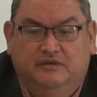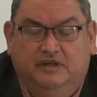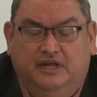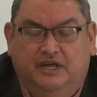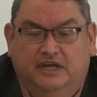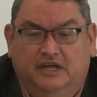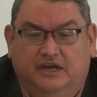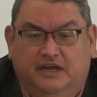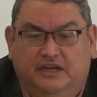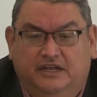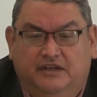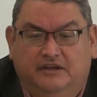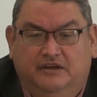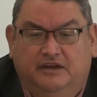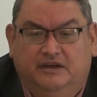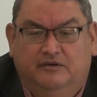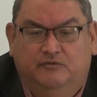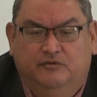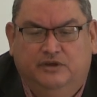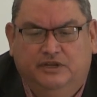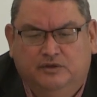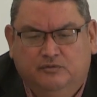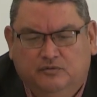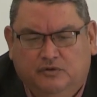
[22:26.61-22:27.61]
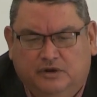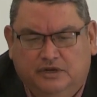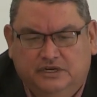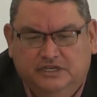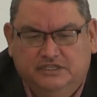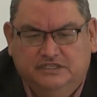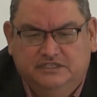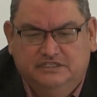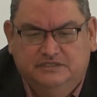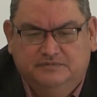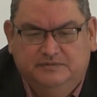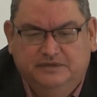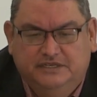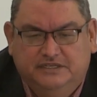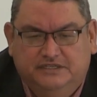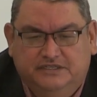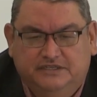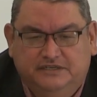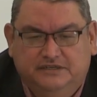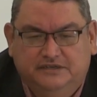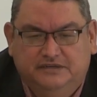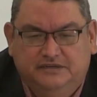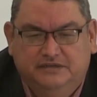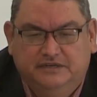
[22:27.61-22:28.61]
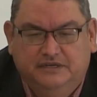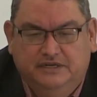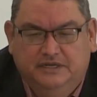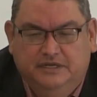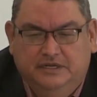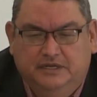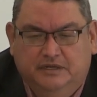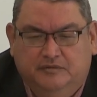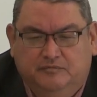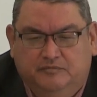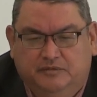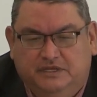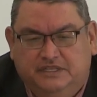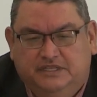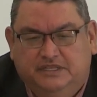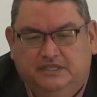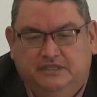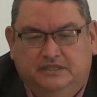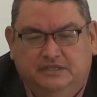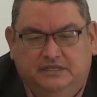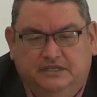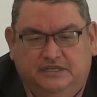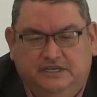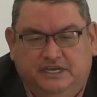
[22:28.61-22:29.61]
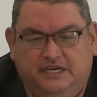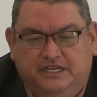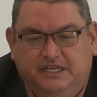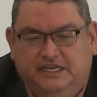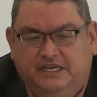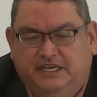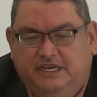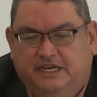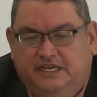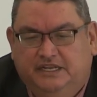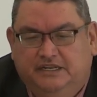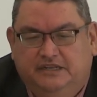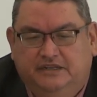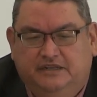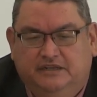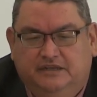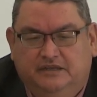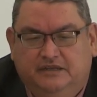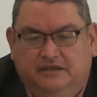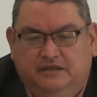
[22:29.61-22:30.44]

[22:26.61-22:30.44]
I really wanted to speak to, but yet again,